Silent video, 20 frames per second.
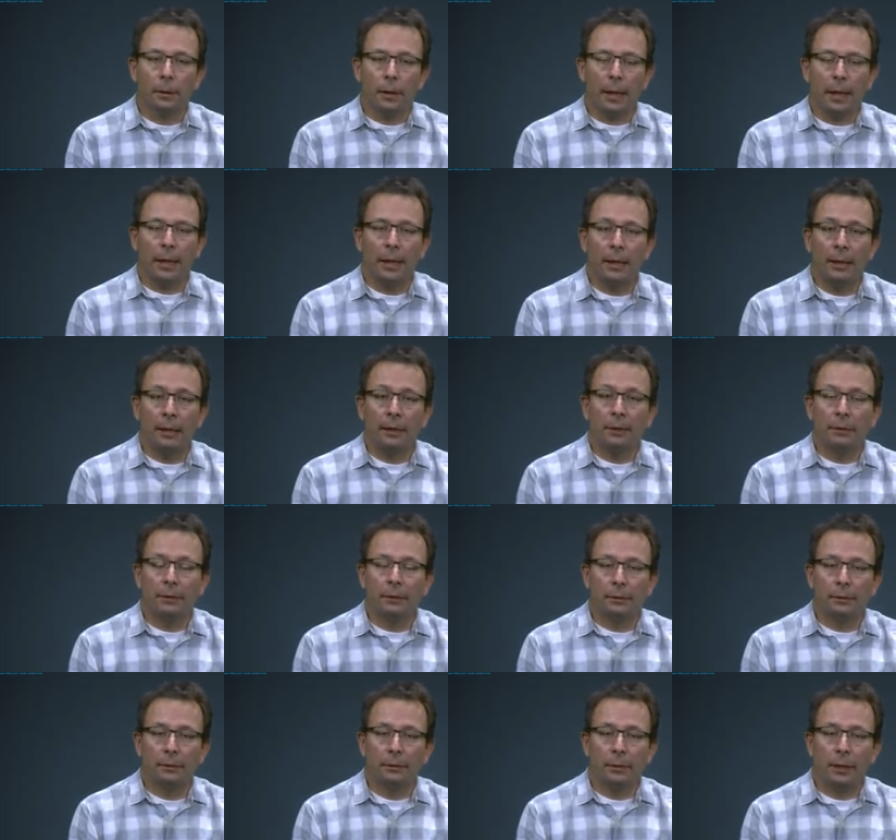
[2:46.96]
A,
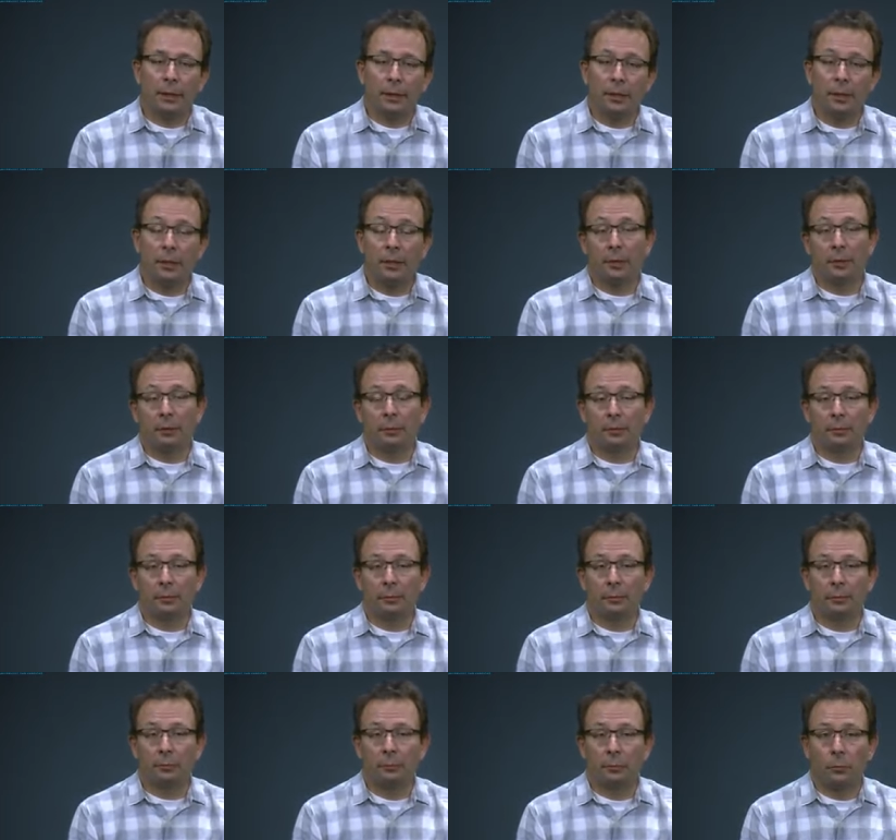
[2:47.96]
another
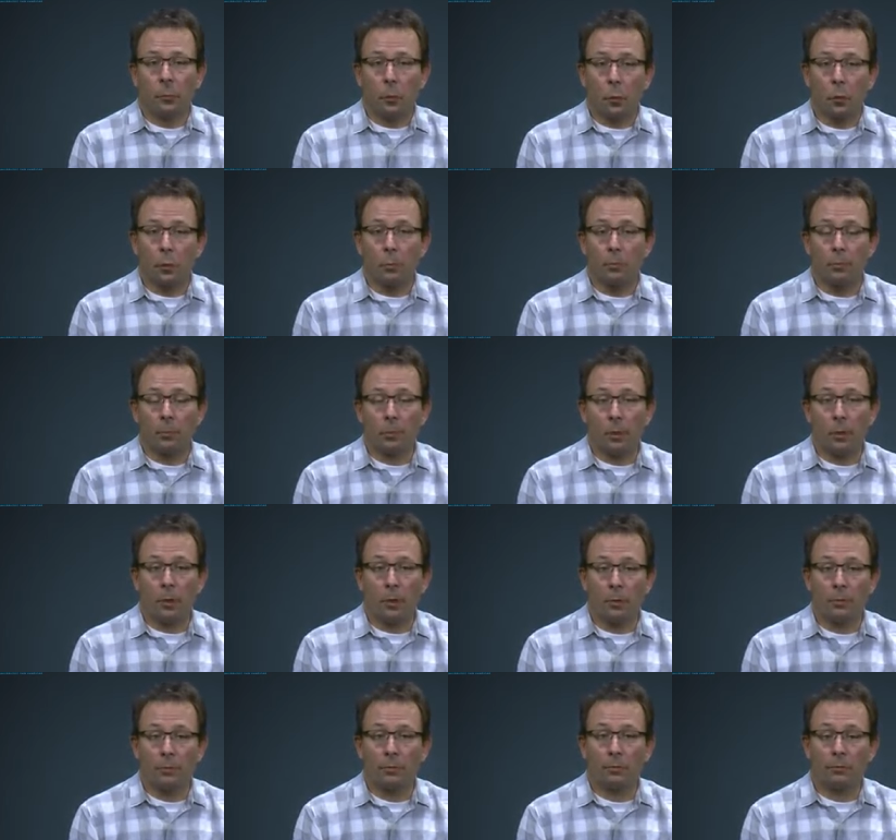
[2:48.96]
form
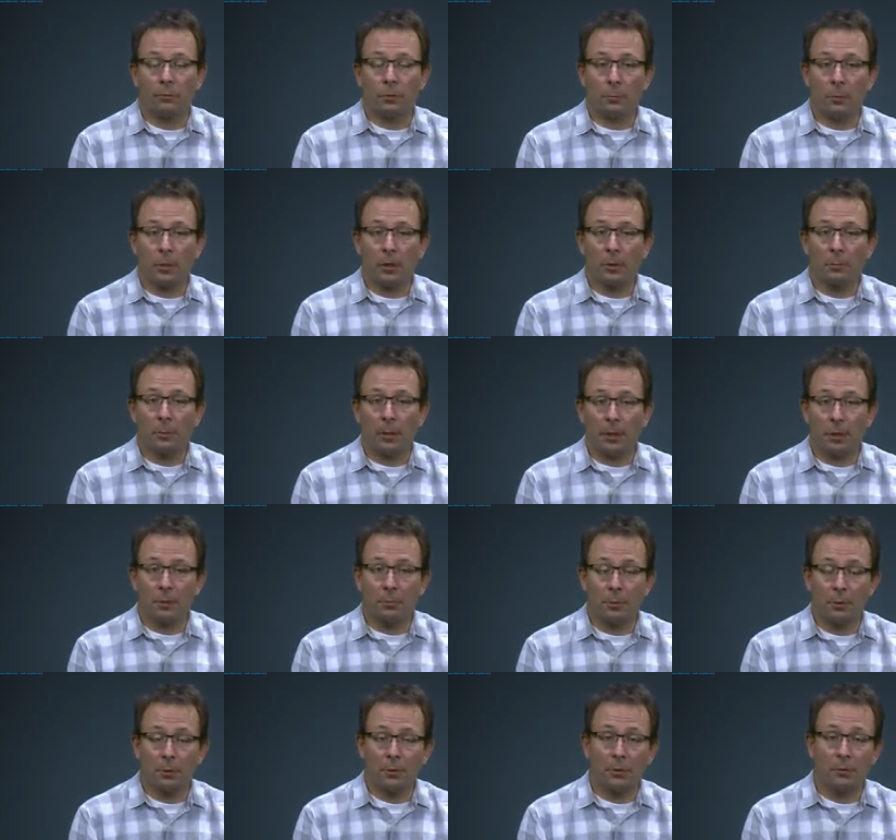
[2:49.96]
of demand
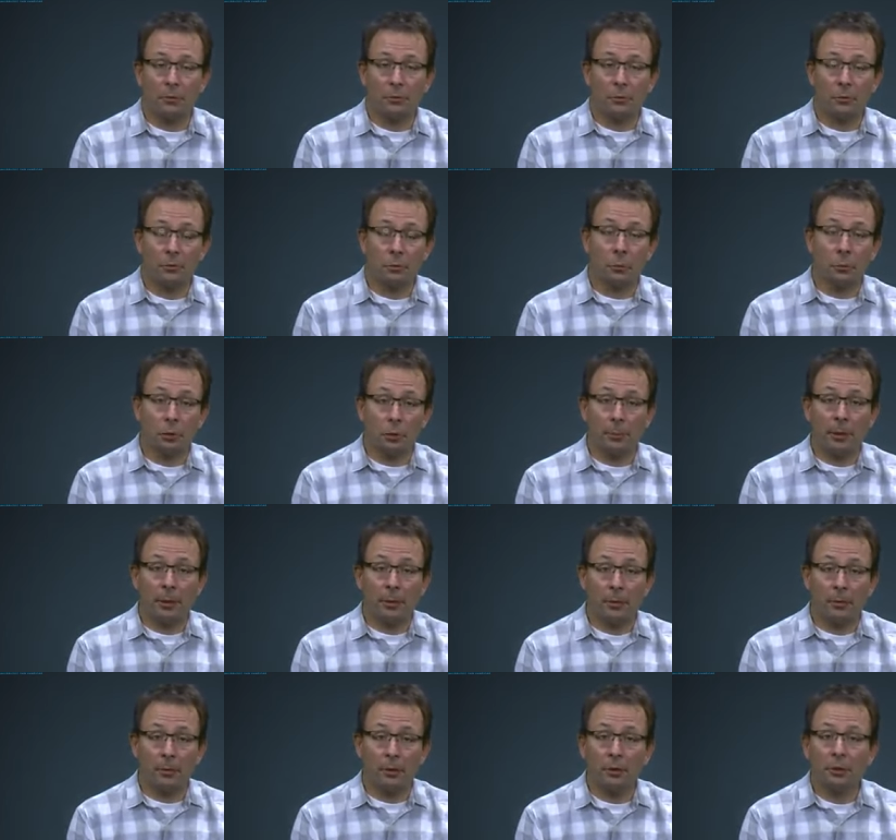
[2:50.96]
management that's talked about a
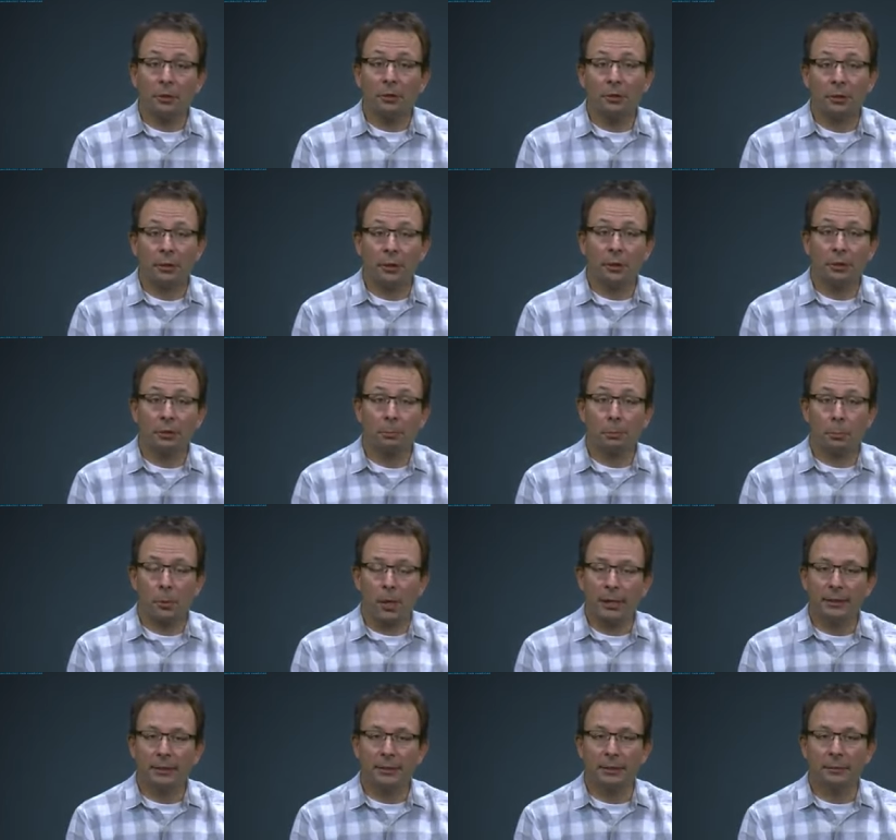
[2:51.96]
lot is
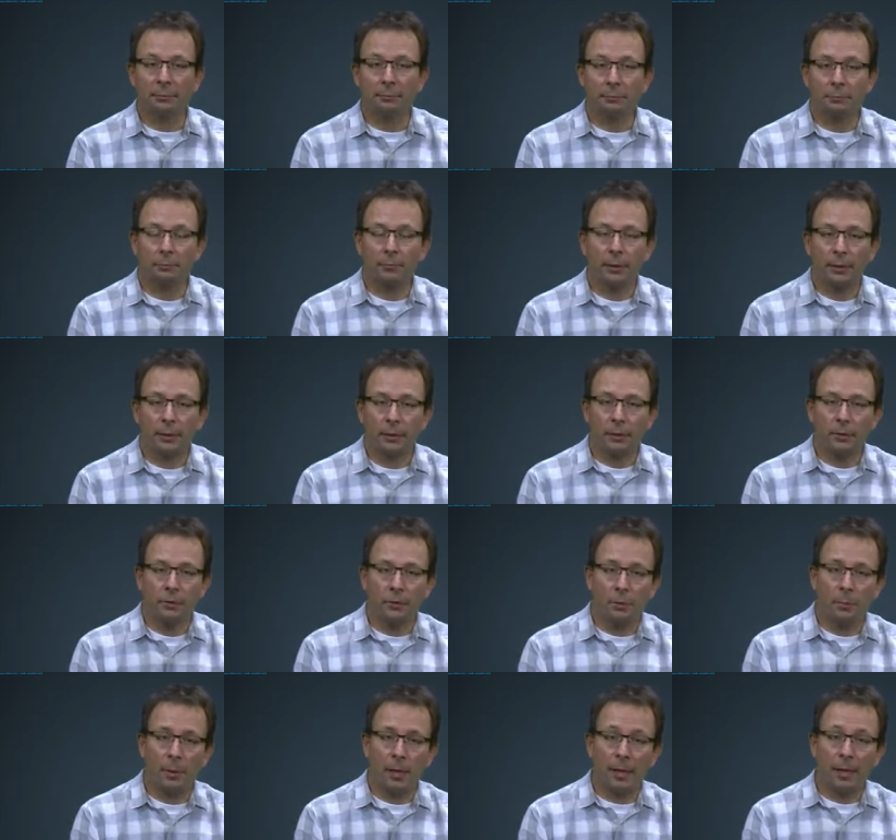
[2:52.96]
pricing.
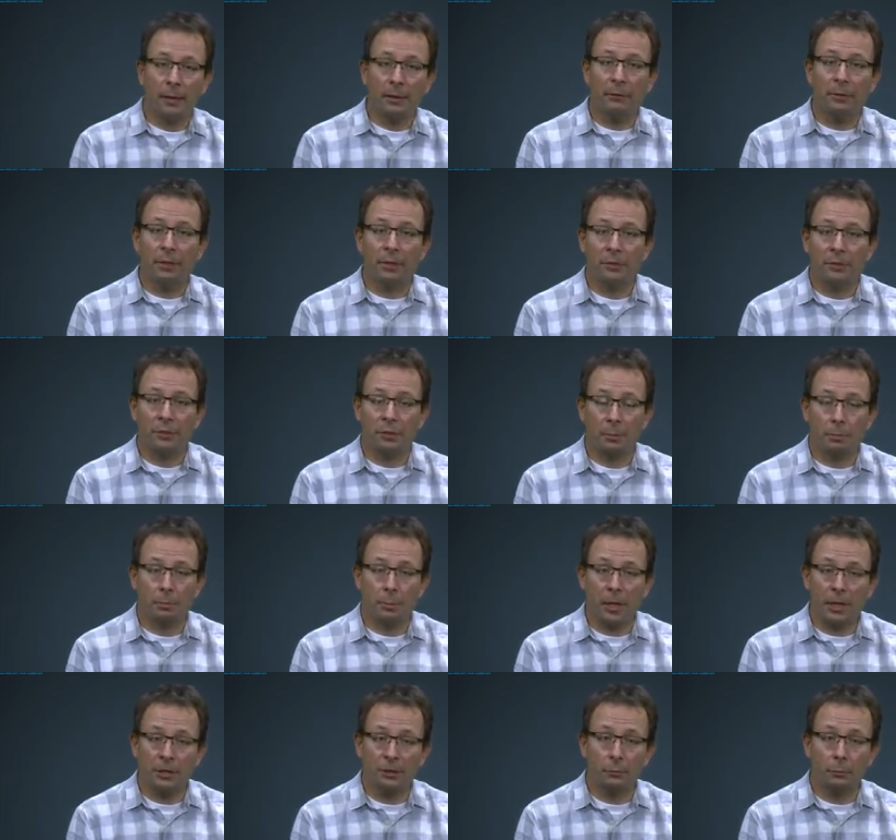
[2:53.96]
So by increasing the
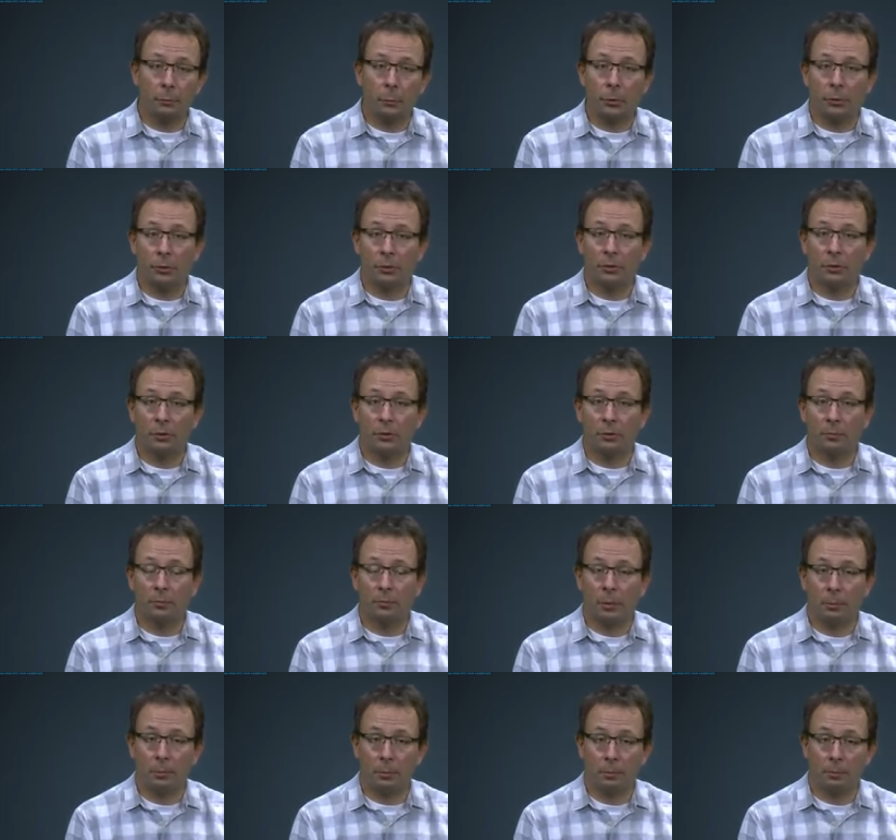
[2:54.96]
price of water that
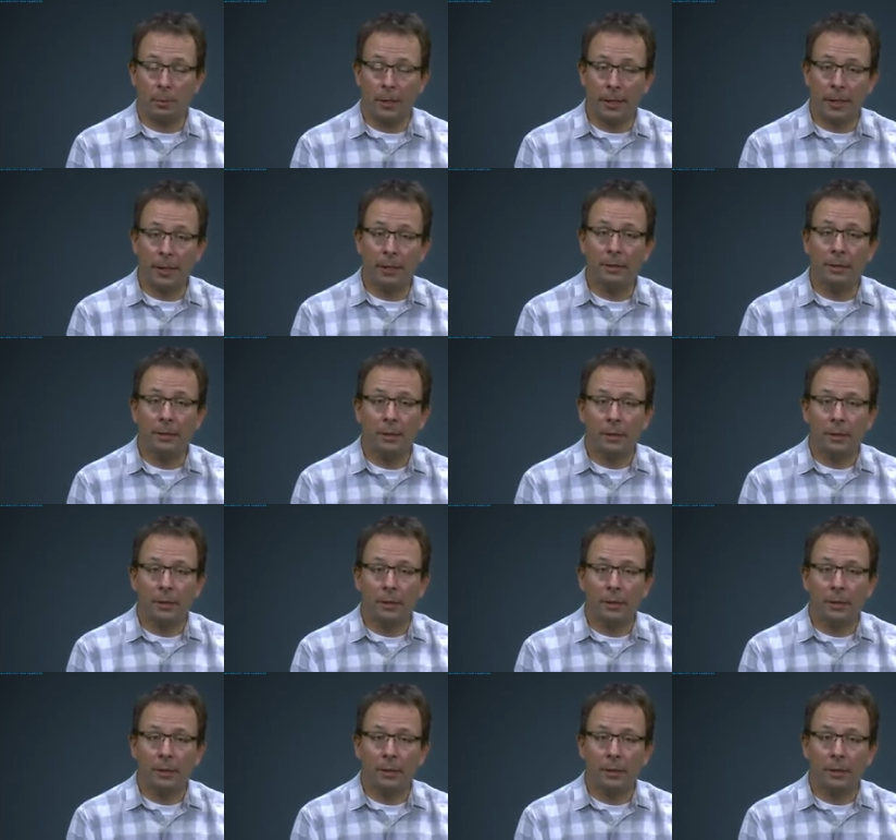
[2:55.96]
people pay,